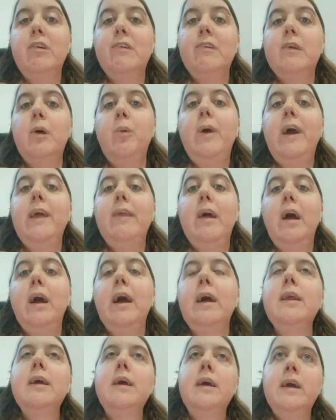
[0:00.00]
So I
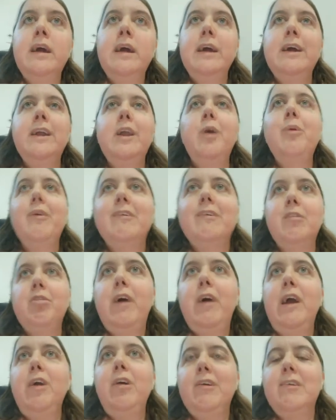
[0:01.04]
thought, it was a
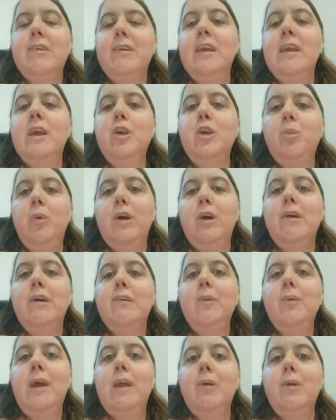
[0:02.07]
virus needing to work its
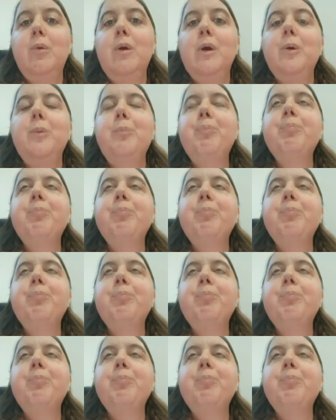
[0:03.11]
way through.